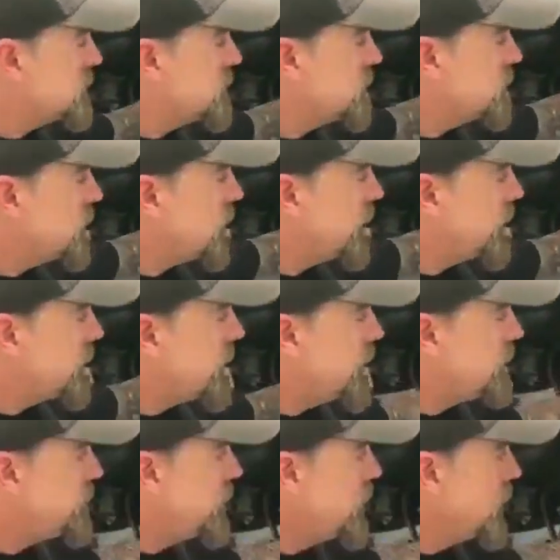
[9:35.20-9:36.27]
is designed to
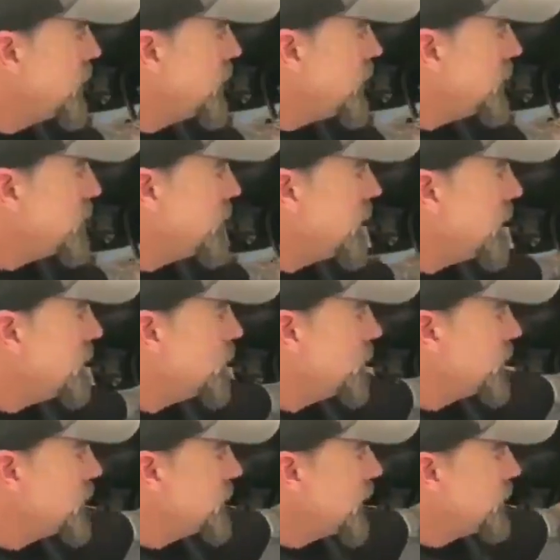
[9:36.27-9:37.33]
keep uh,
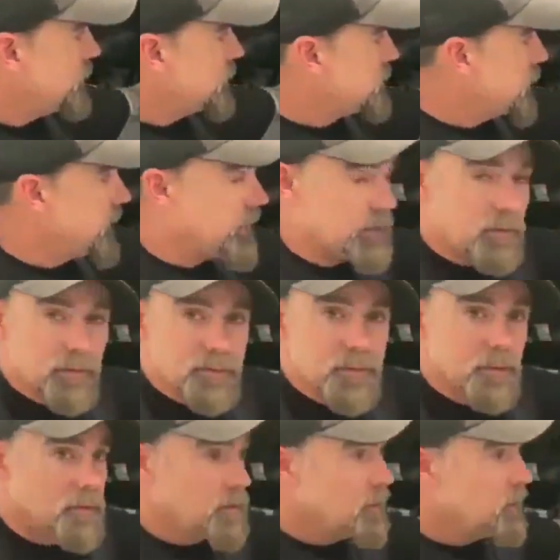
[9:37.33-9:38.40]
with how this angles
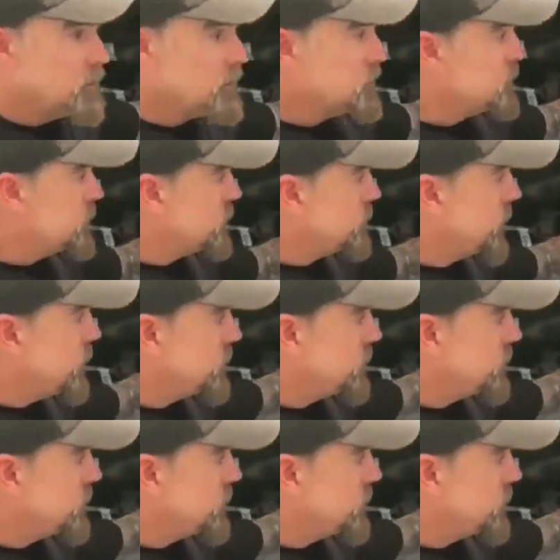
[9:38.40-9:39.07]
you'll be